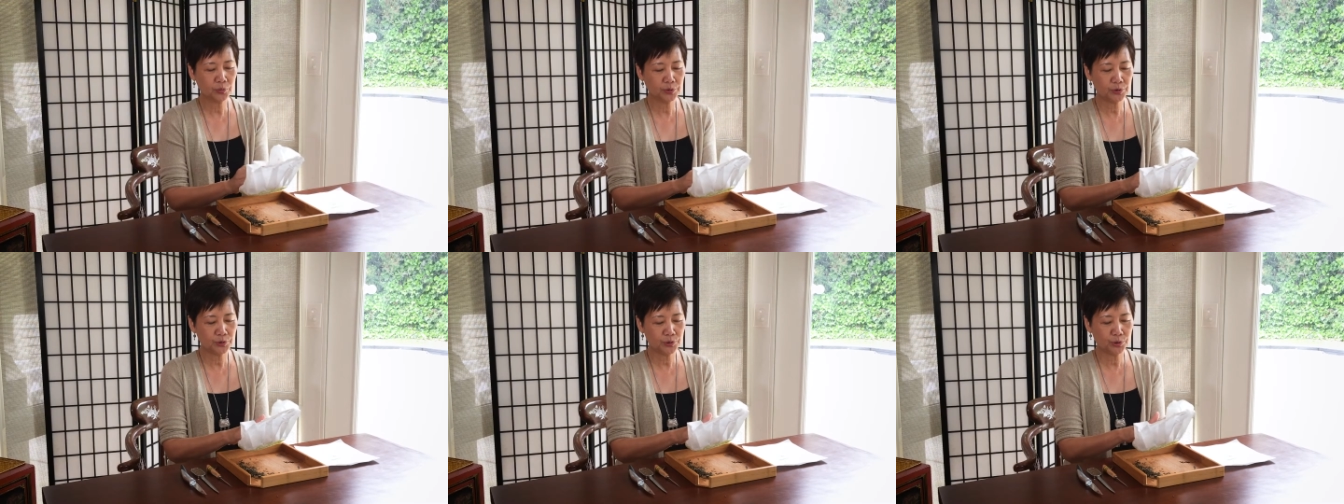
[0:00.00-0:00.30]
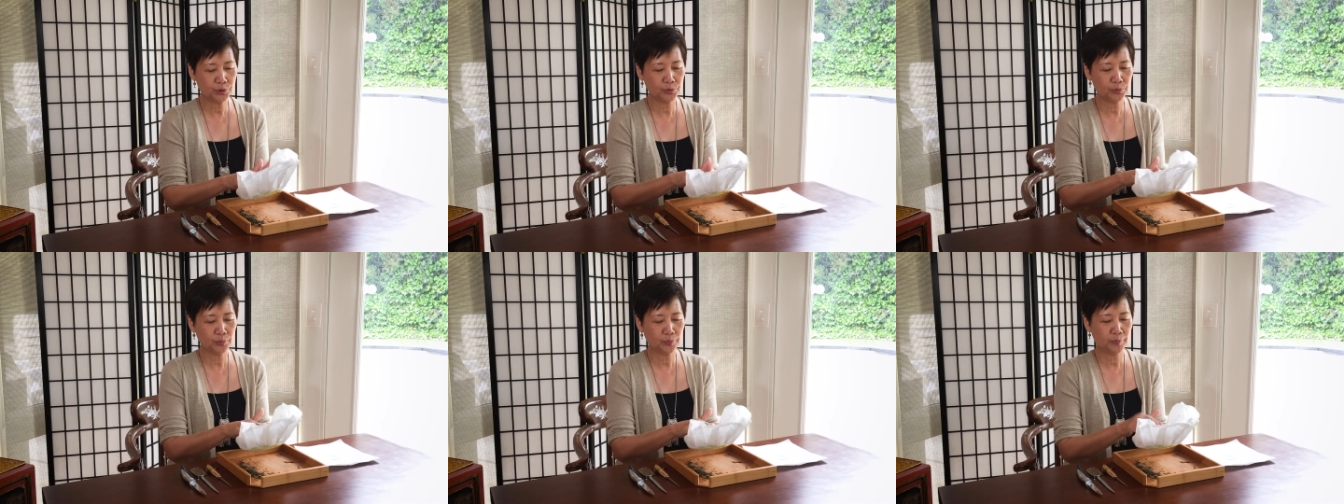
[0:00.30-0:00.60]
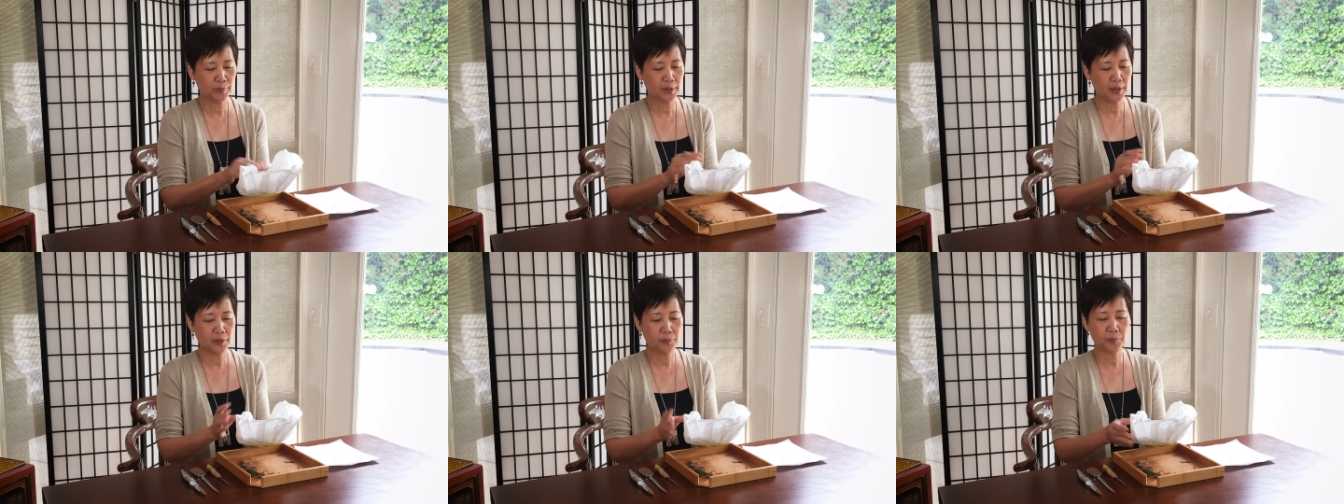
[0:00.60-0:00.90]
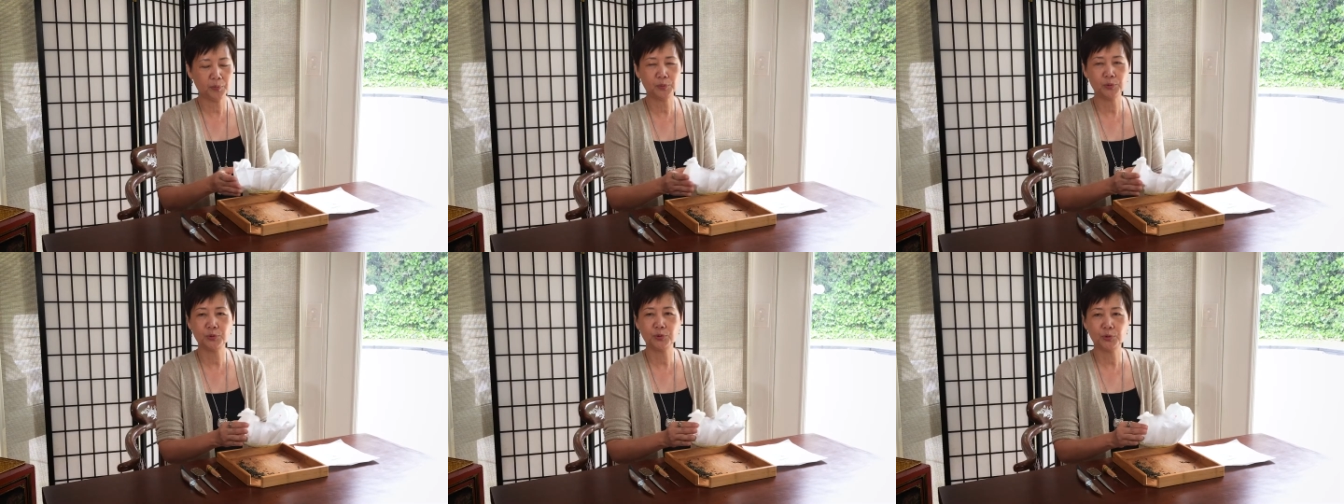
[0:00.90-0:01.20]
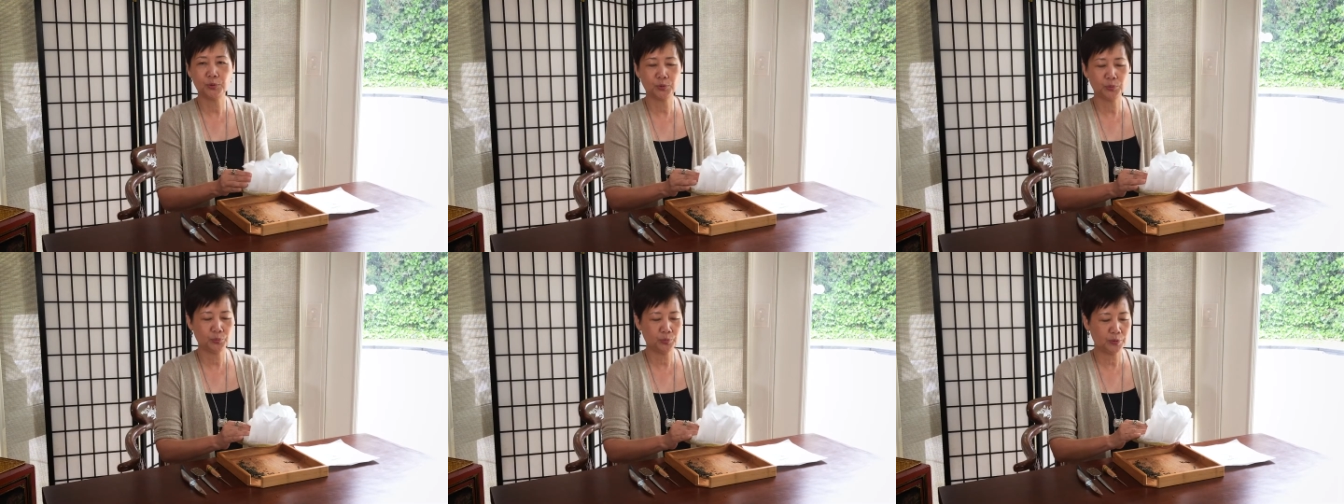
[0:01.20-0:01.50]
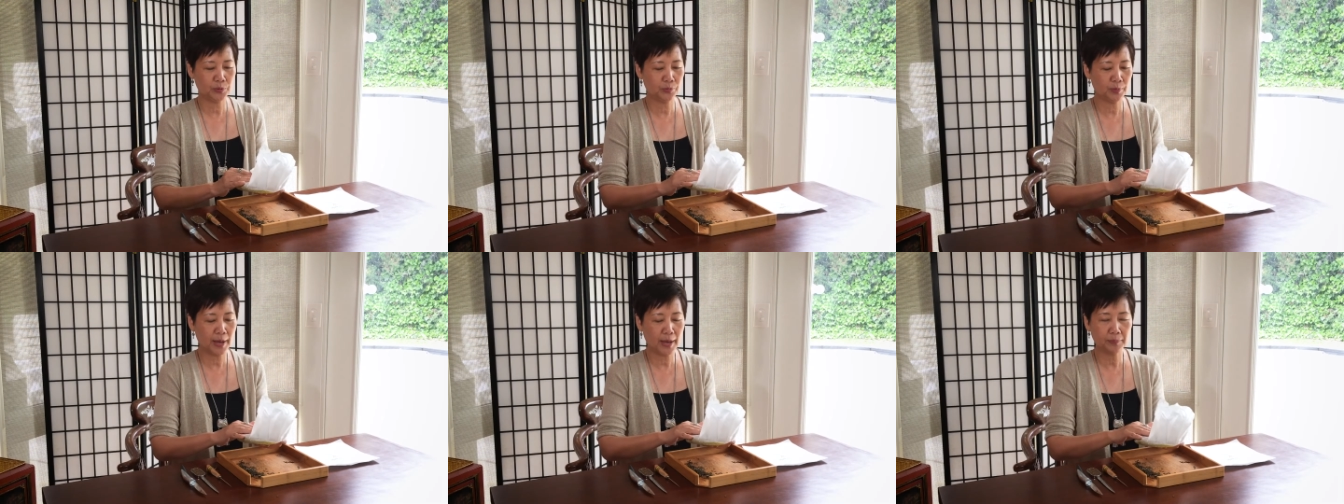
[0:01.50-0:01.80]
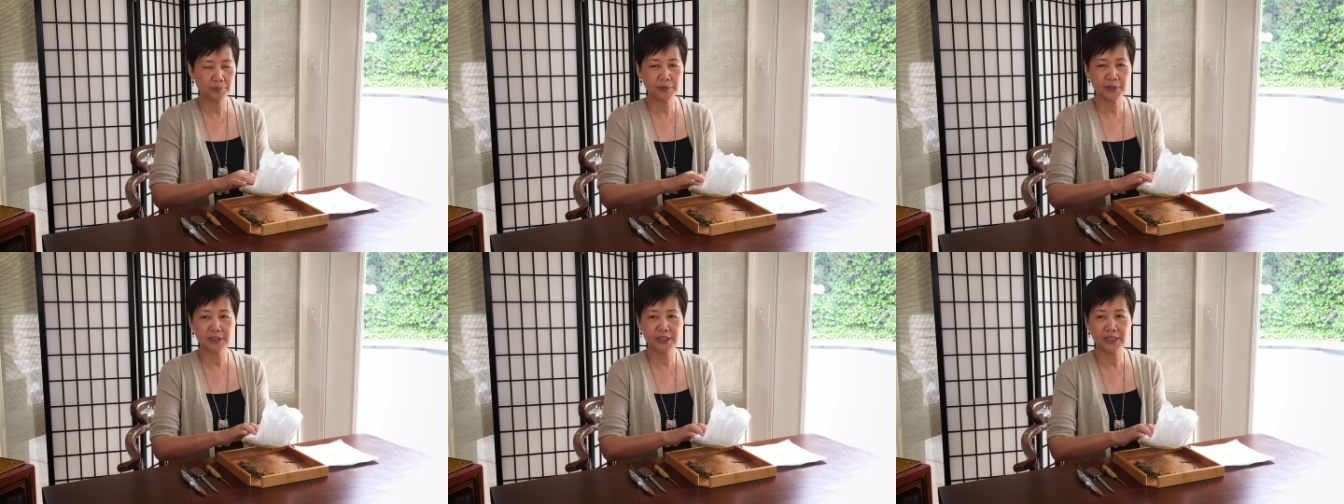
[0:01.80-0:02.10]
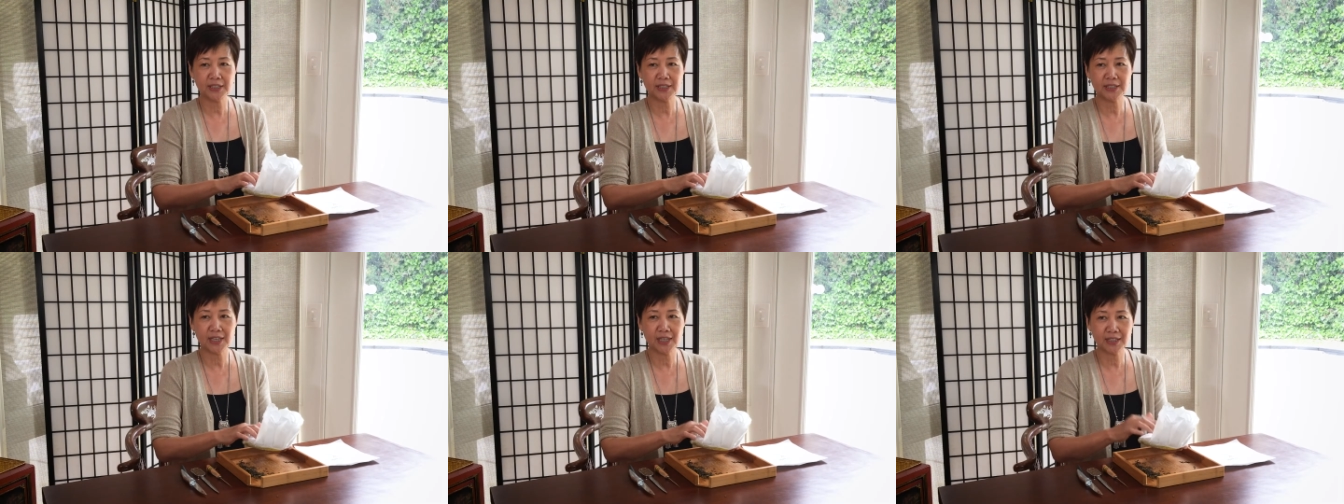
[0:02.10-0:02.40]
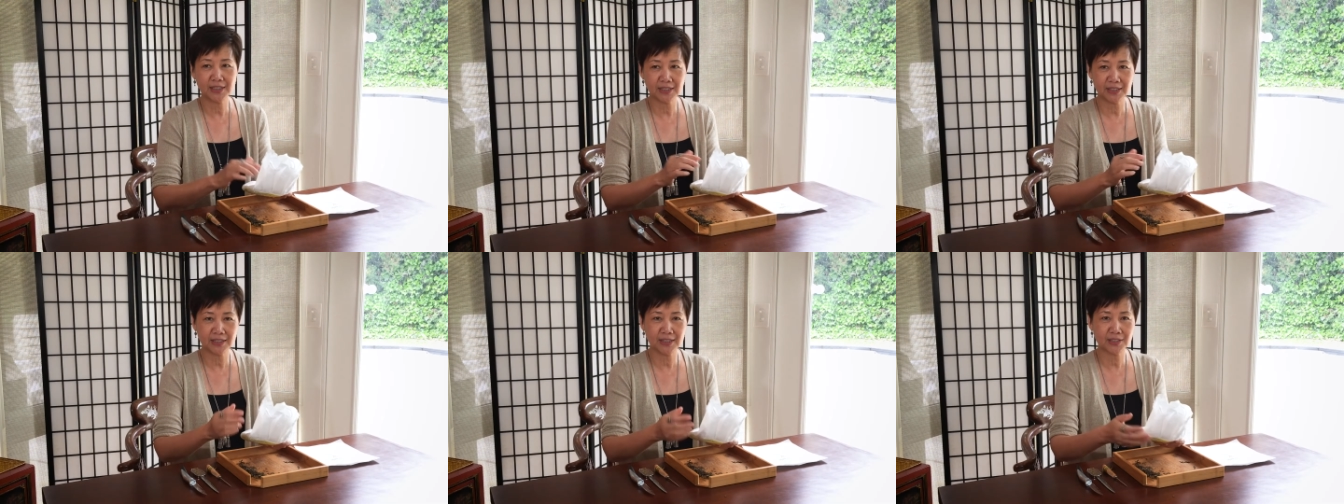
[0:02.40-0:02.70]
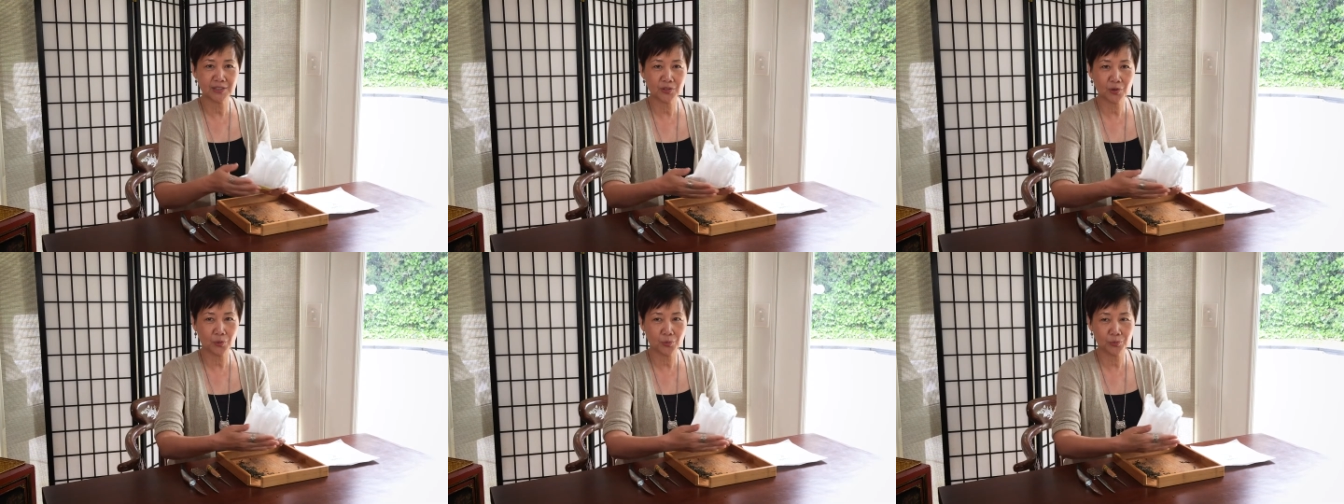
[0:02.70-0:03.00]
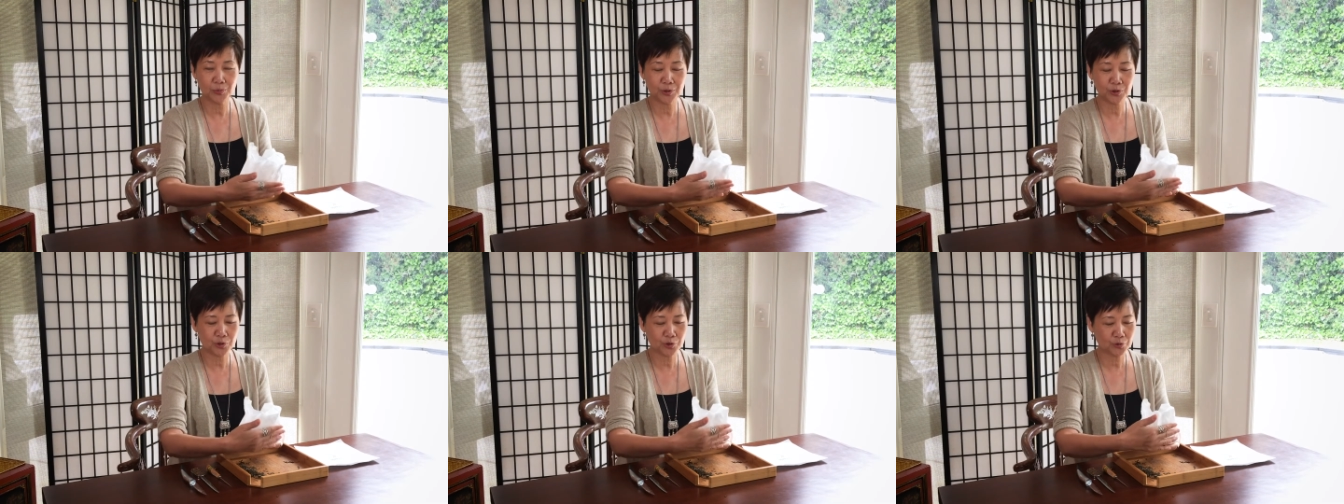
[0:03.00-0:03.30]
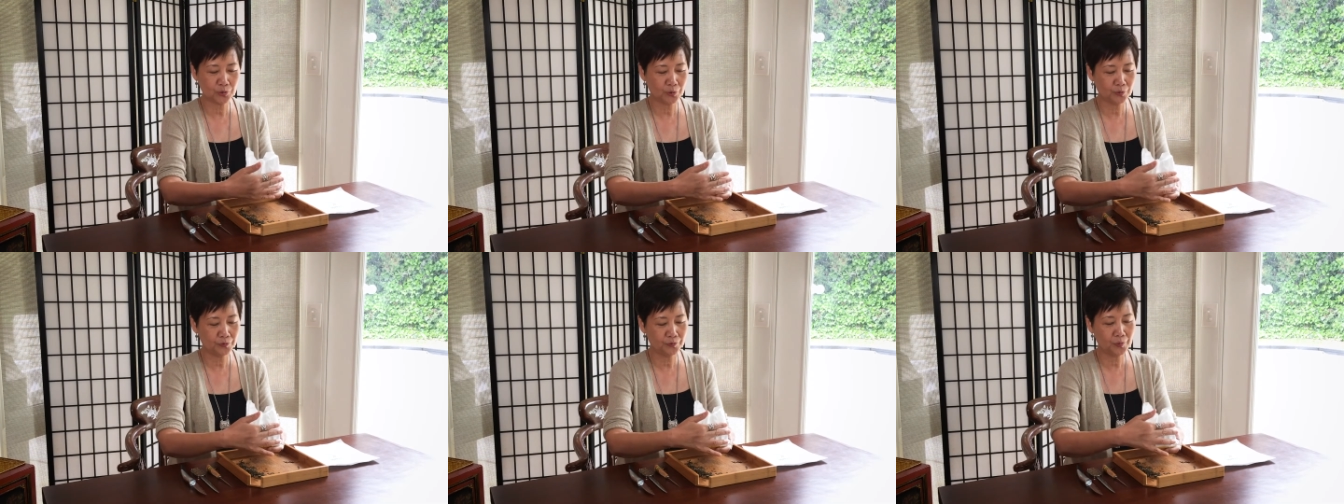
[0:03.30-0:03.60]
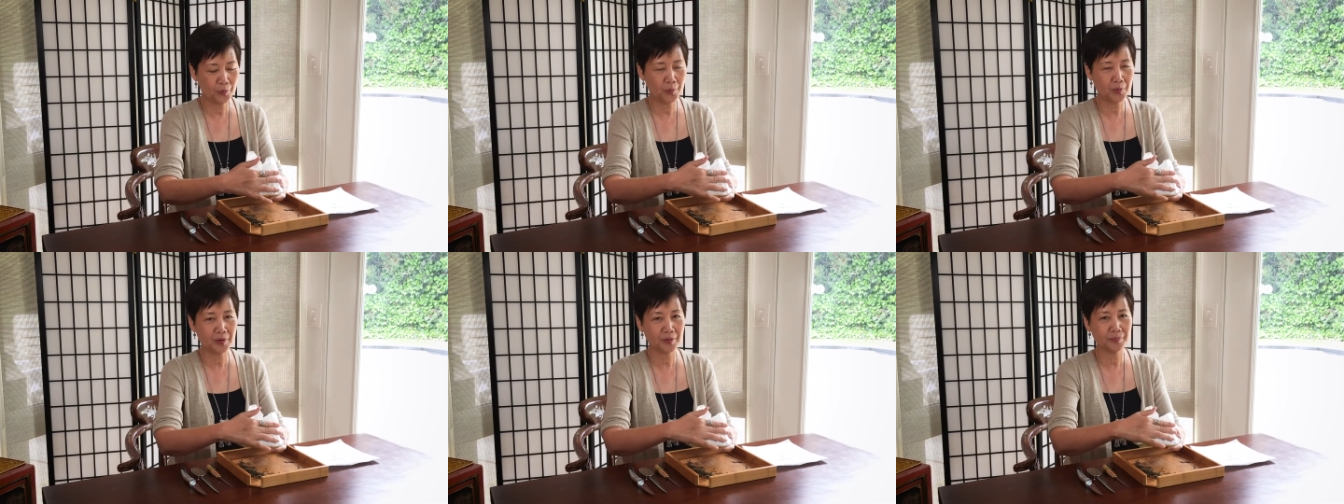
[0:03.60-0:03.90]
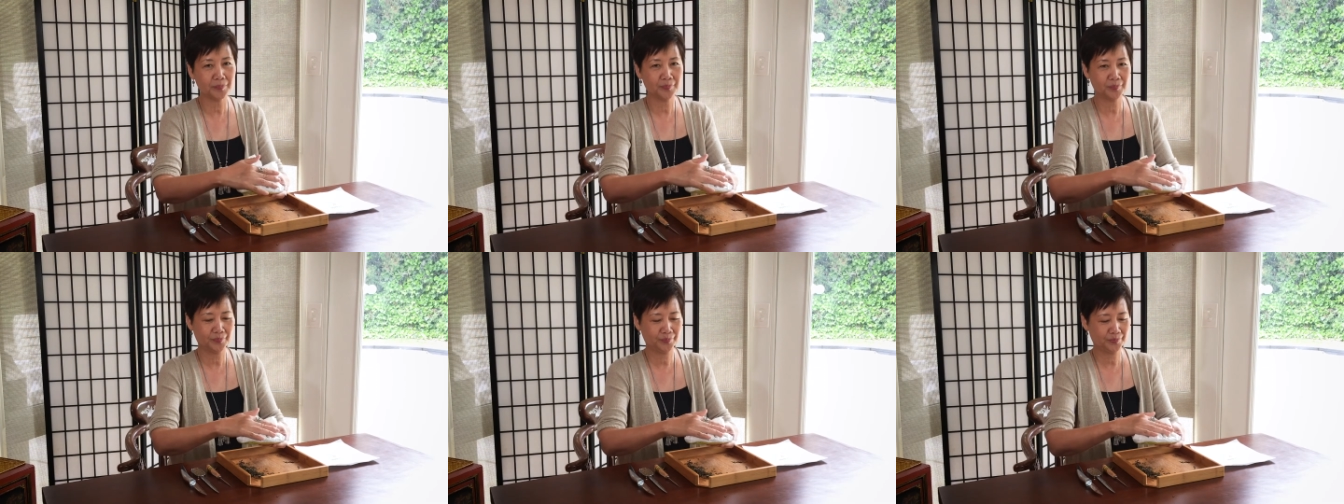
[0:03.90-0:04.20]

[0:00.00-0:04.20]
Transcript: going to be able to rewrap the tea cake in its original form.